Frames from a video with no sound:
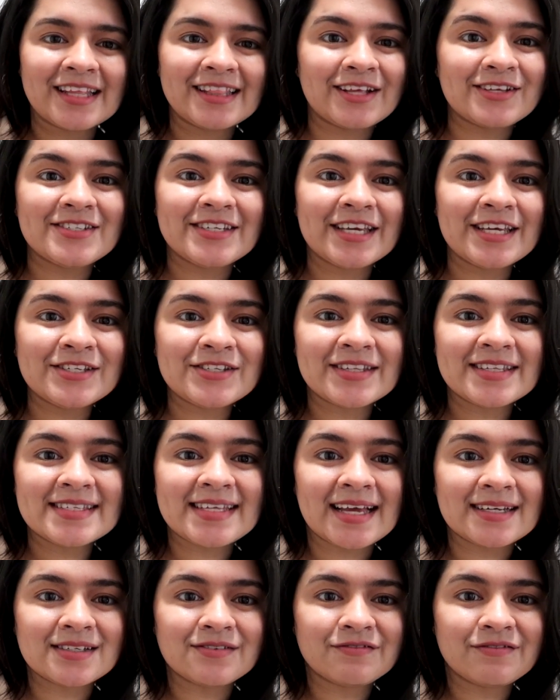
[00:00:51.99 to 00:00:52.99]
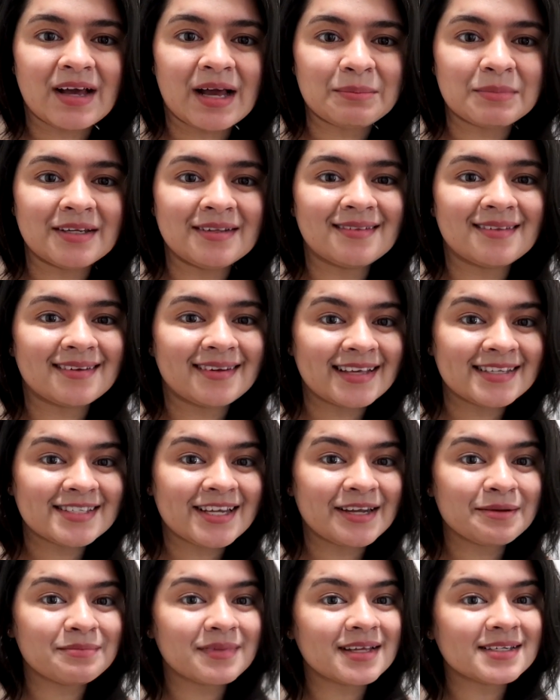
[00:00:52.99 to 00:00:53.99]
Now sticking to the satin family, the next
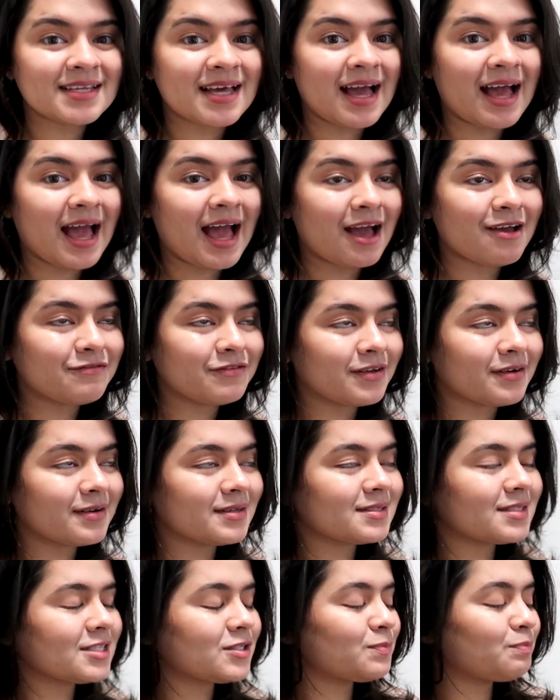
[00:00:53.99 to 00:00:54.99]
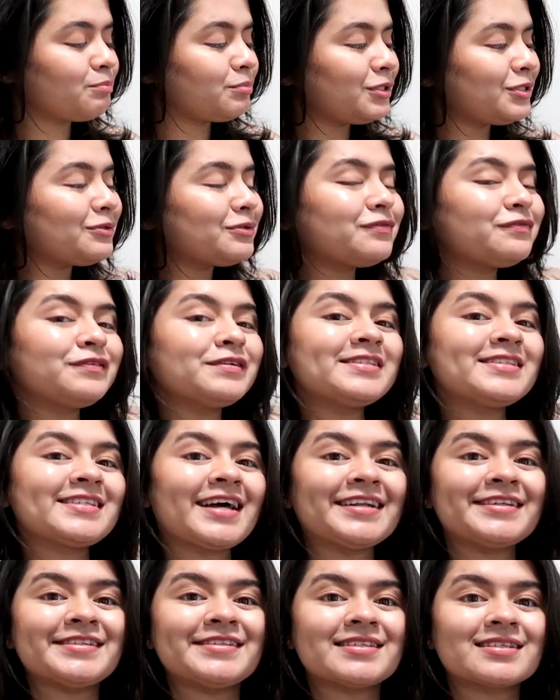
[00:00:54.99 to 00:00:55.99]
item that I have here is this beautiful
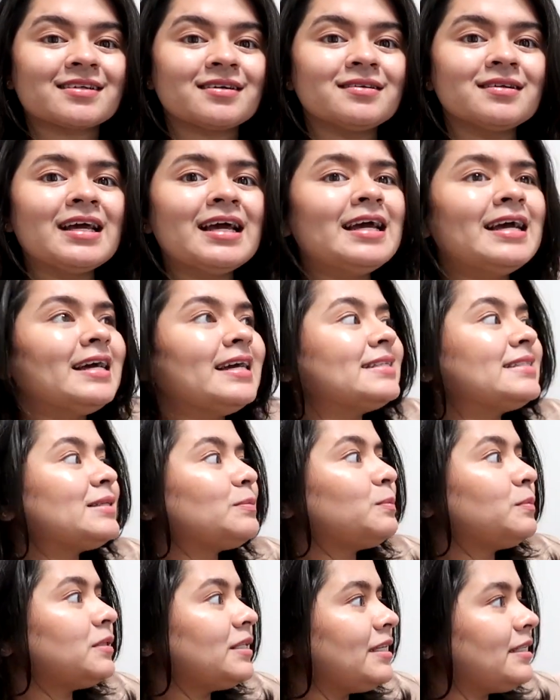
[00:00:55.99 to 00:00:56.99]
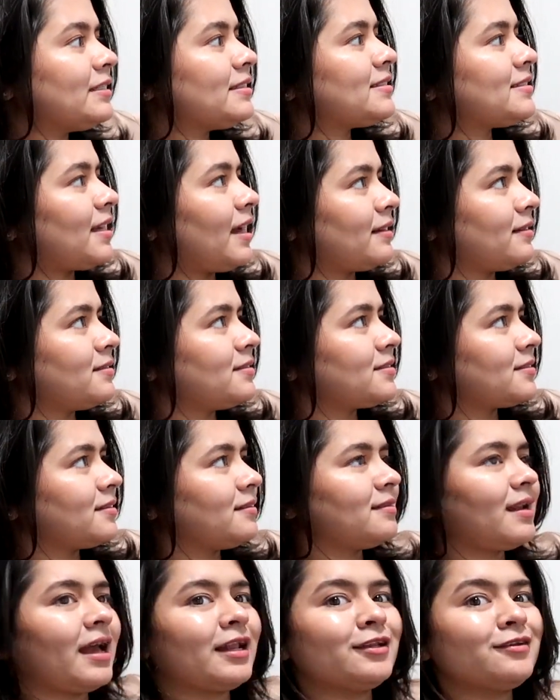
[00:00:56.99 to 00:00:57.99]
satin skirt. It's a pleated satin
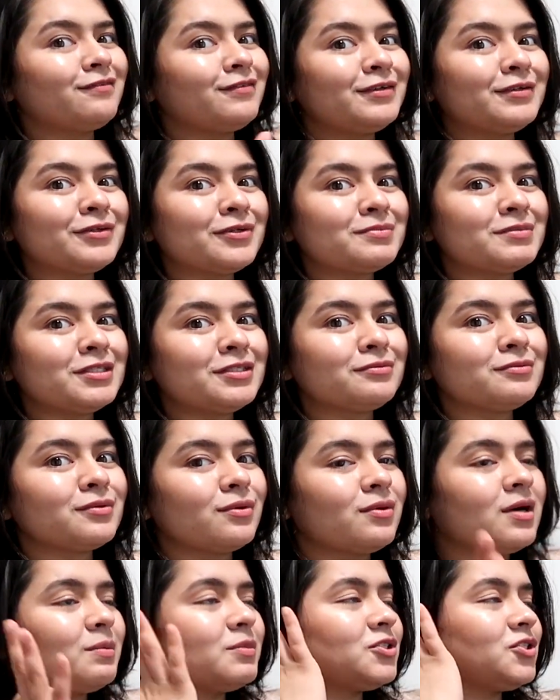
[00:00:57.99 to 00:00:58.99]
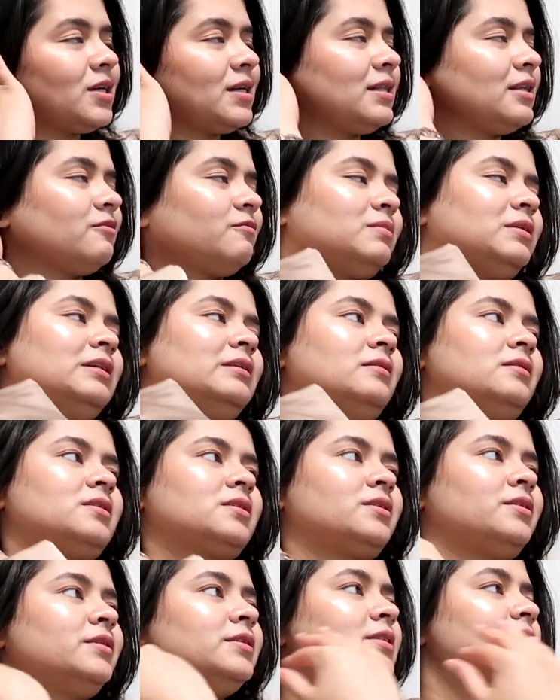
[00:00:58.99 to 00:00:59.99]
skirt, and if you know me, you know how much I love pleated
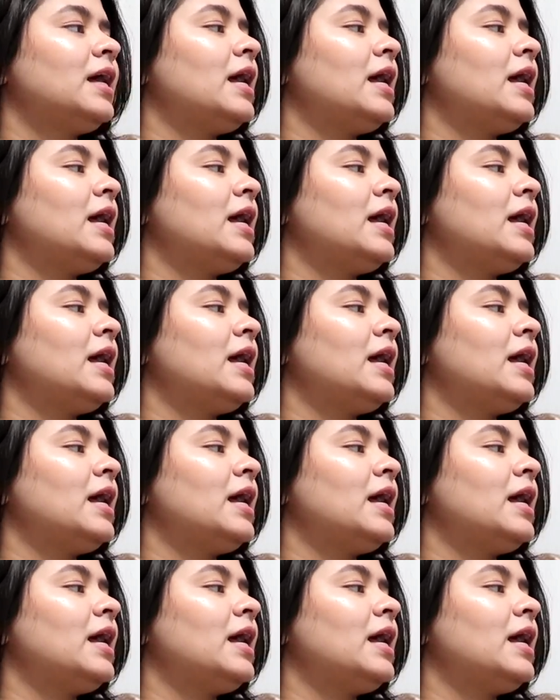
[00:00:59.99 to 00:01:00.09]
skirts.